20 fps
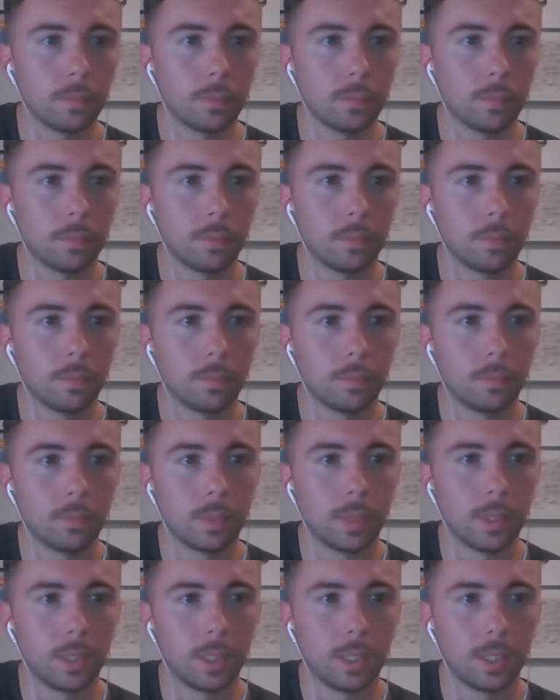
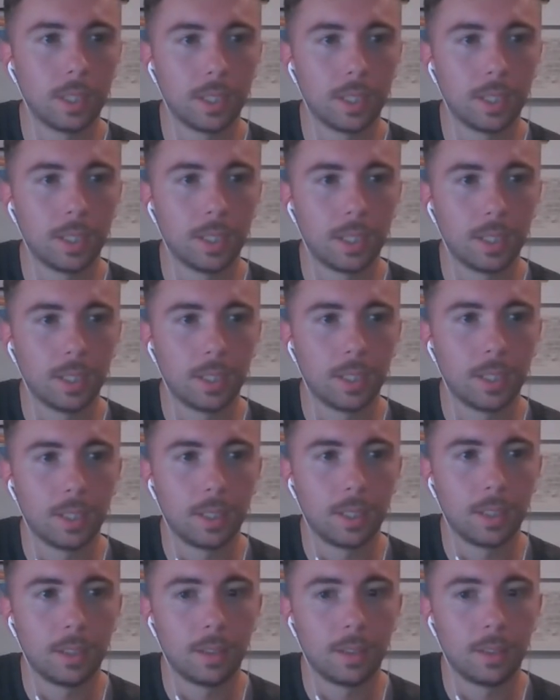
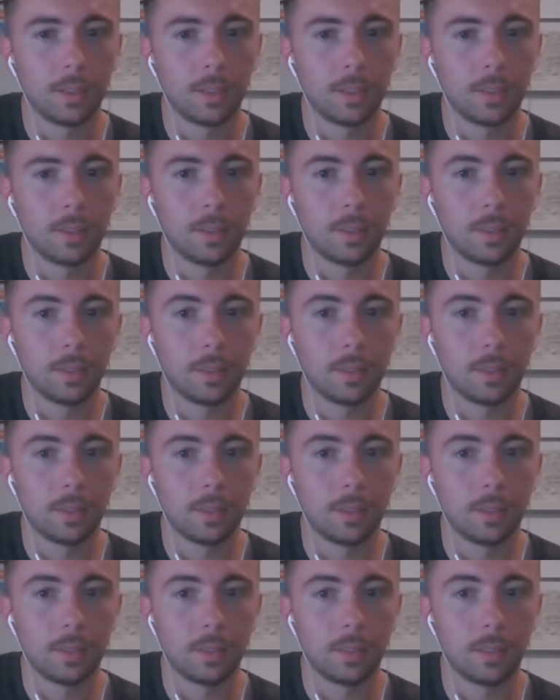
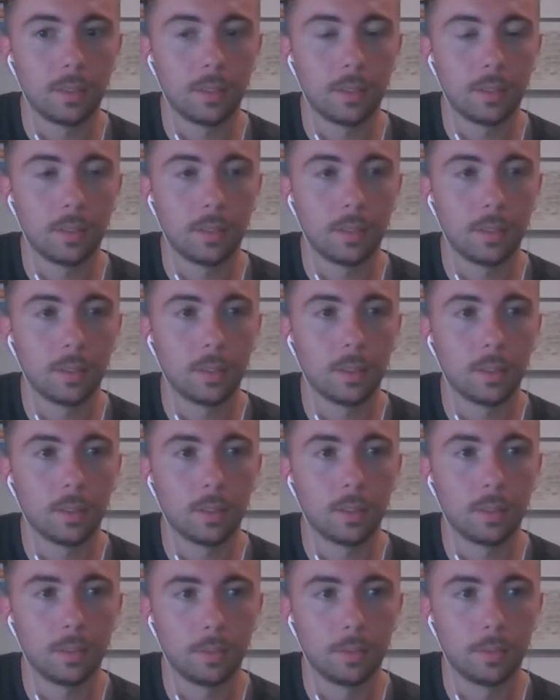
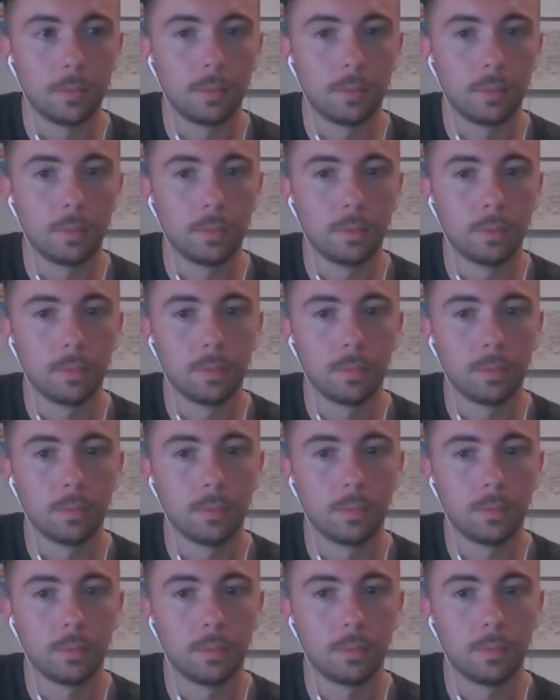
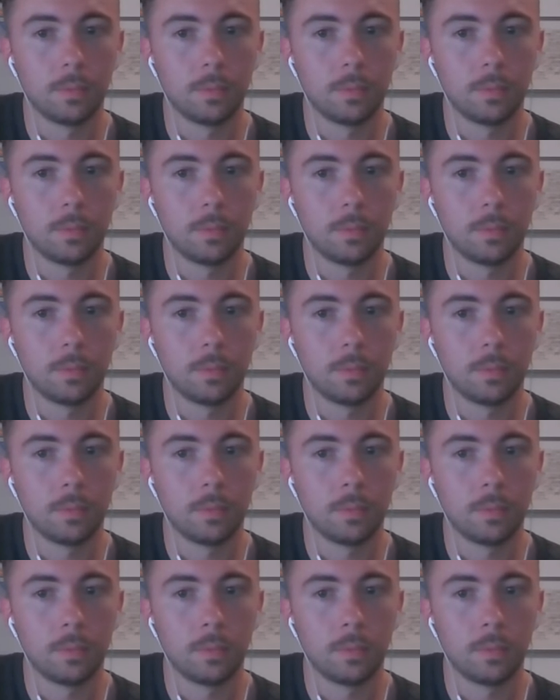The person shown says nothing.